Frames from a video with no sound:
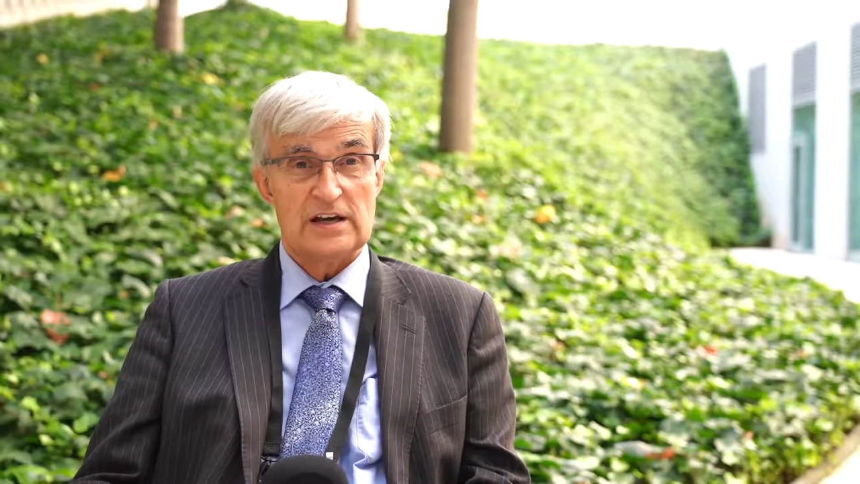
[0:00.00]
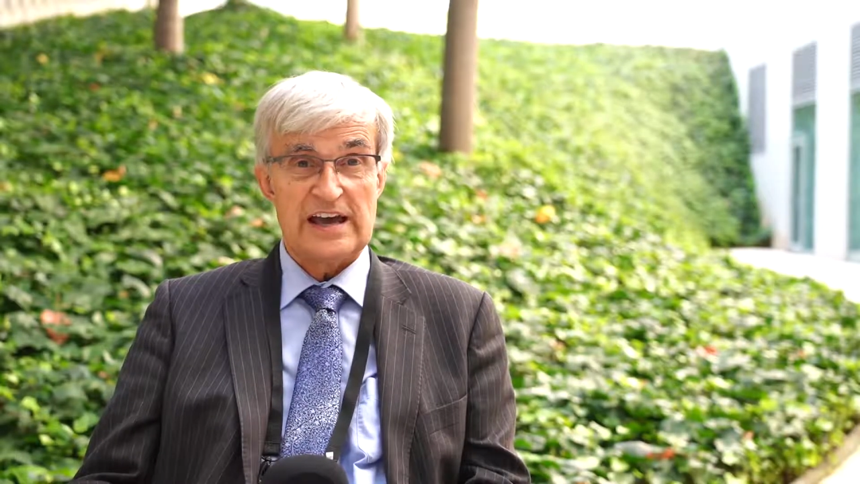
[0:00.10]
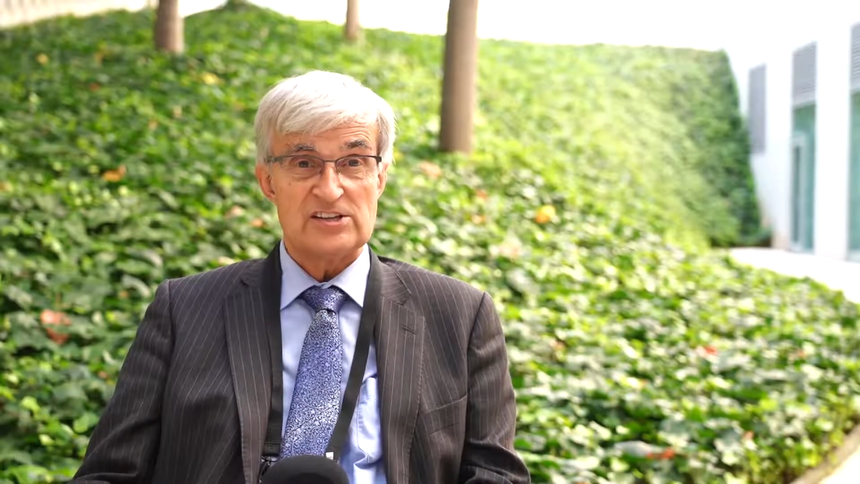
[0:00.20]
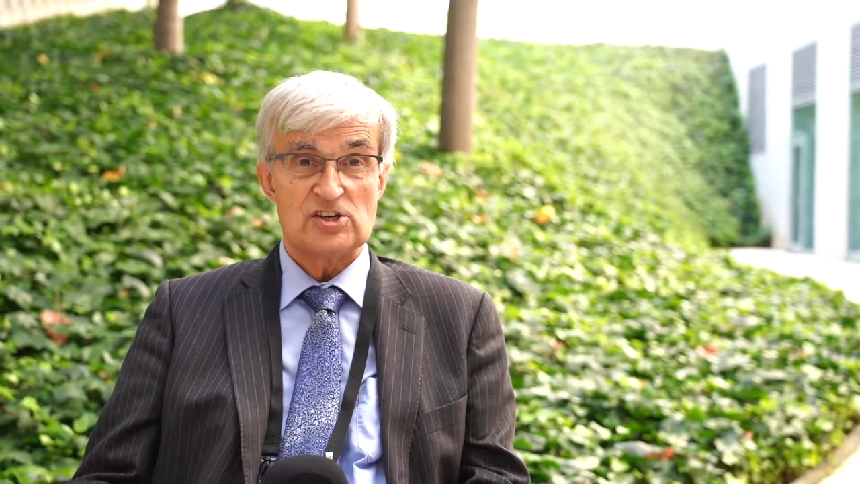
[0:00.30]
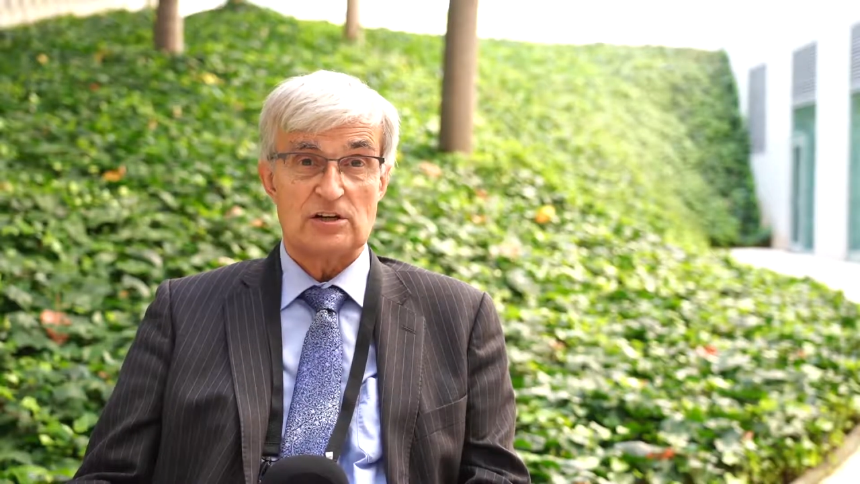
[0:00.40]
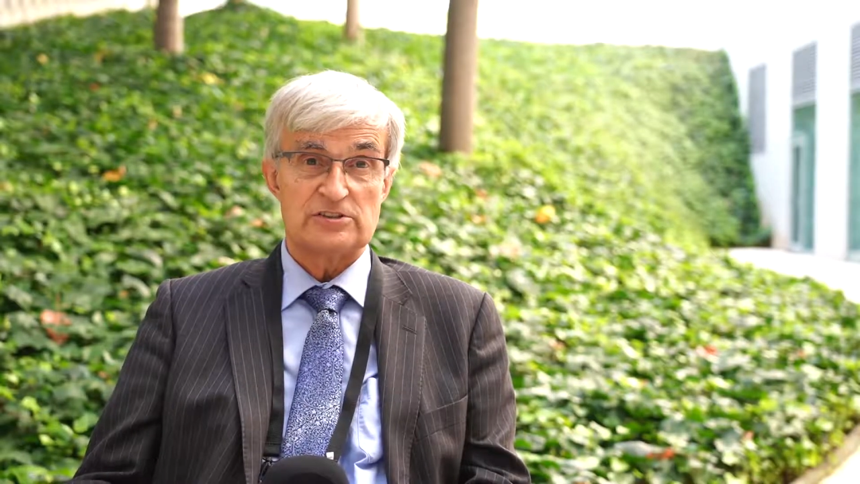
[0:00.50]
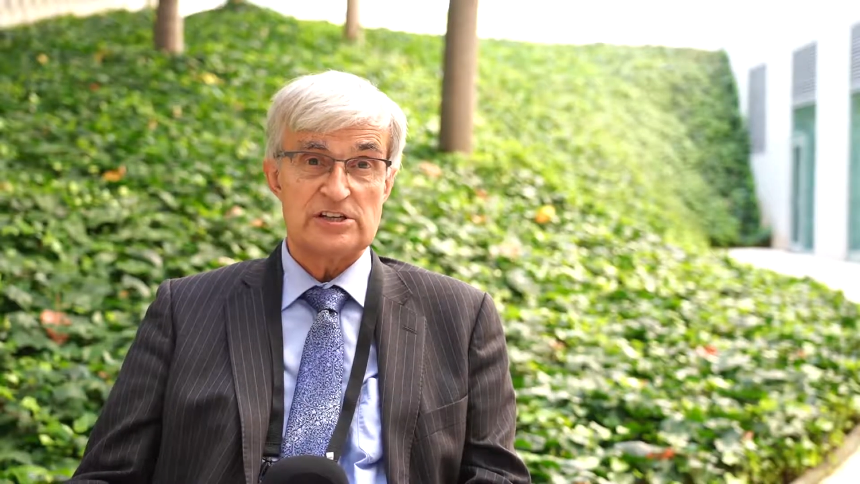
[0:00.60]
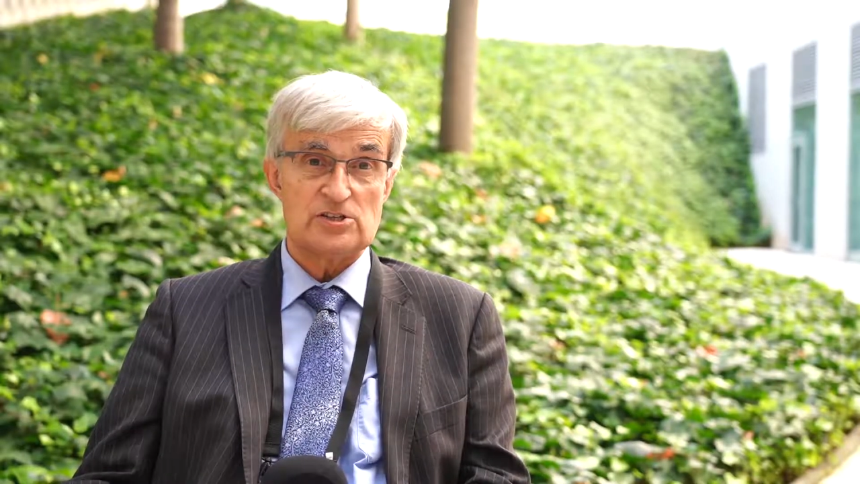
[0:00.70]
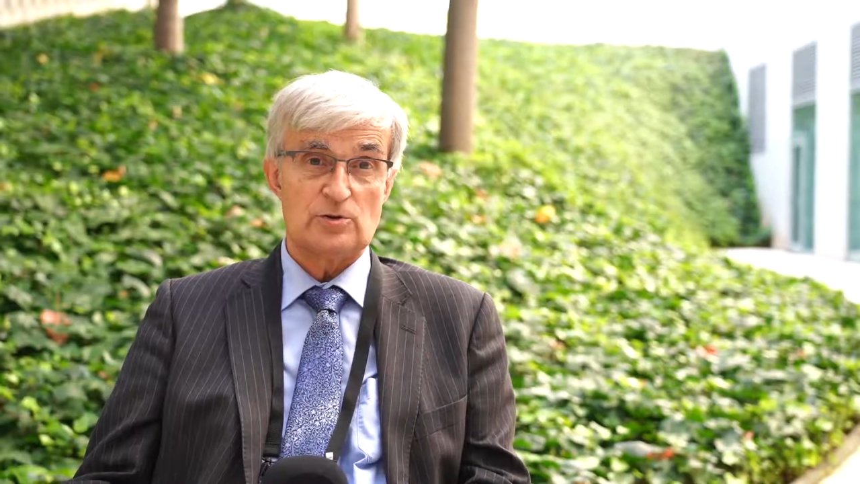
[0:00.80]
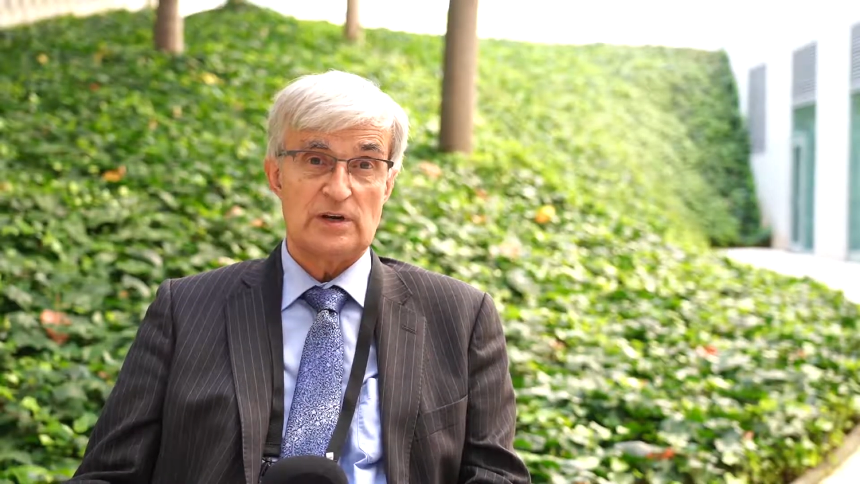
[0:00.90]

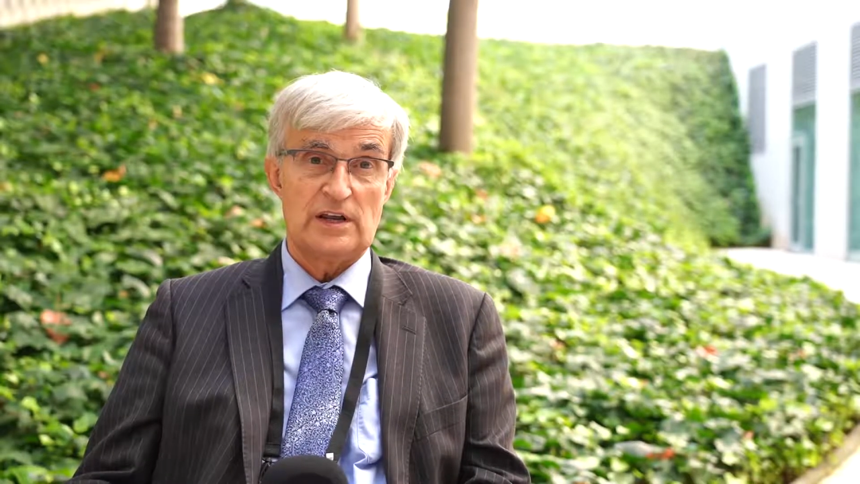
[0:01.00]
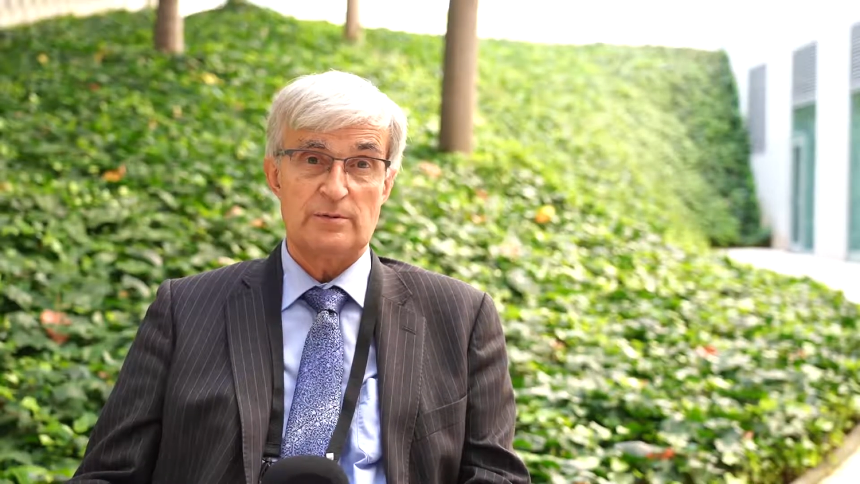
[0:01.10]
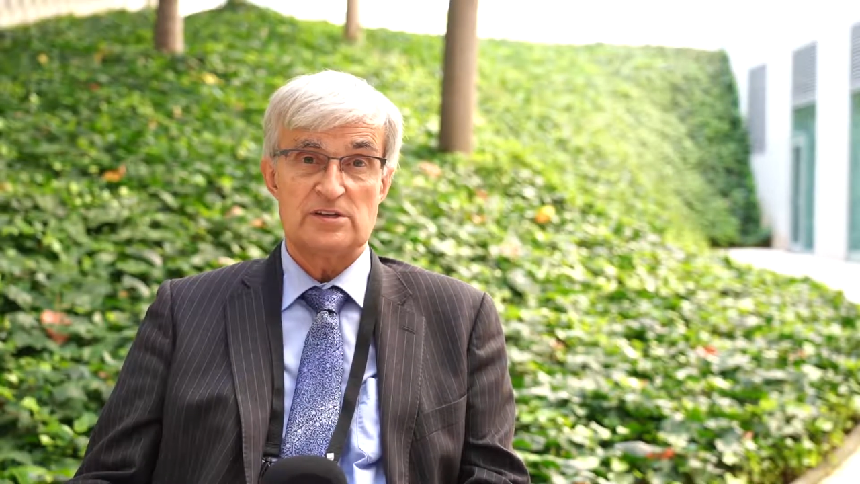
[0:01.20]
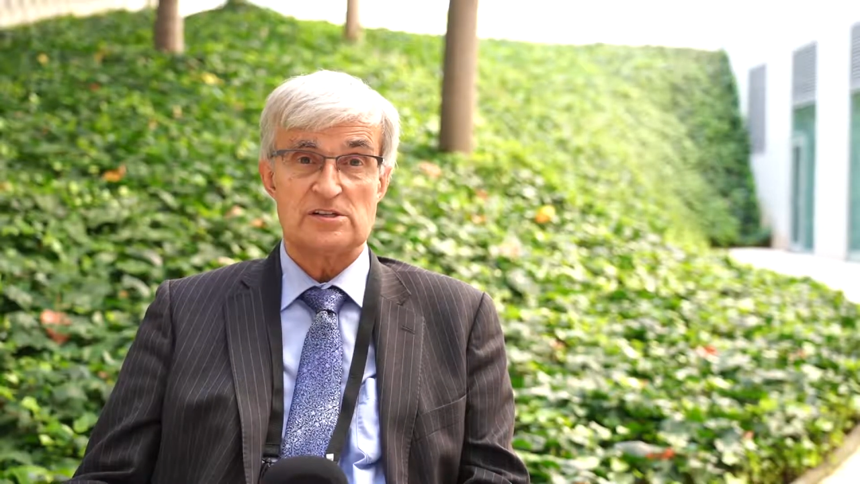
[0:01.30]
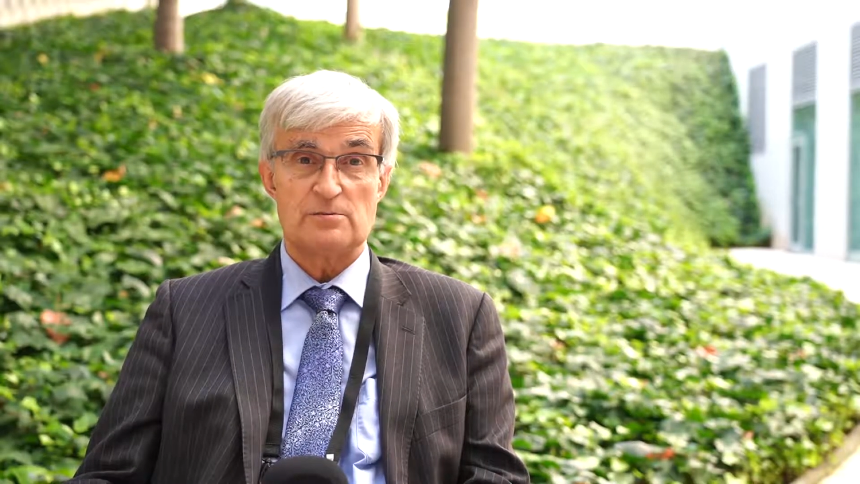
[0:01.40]
SGLT2 inhibitors